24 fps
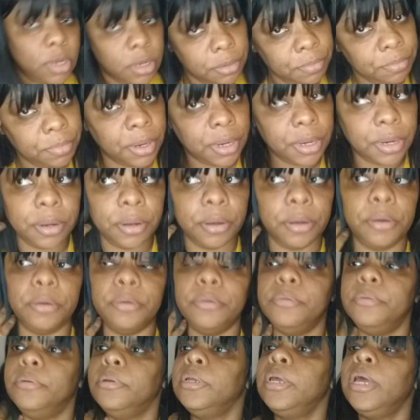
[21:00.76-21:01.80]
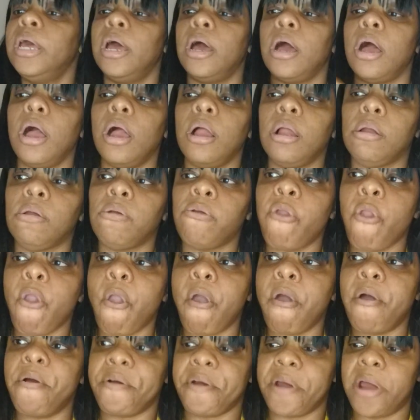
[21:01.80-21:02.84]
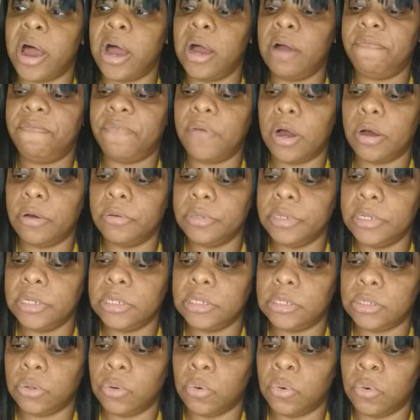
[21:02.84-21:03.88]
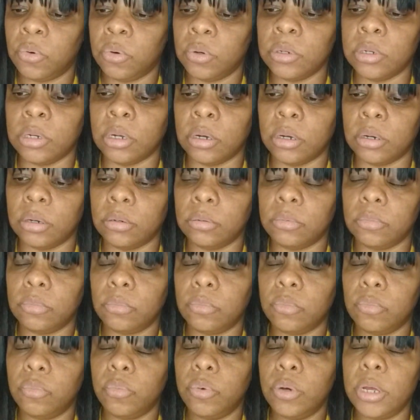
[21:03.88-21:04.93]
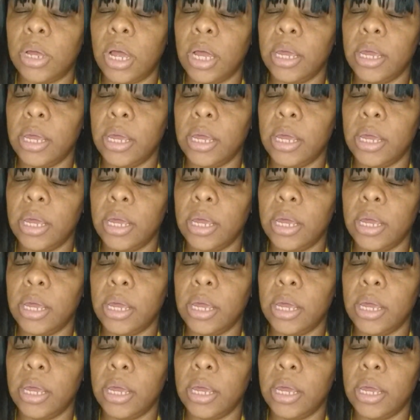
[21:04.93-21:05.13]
But, um, yeah. I found this on, um, where I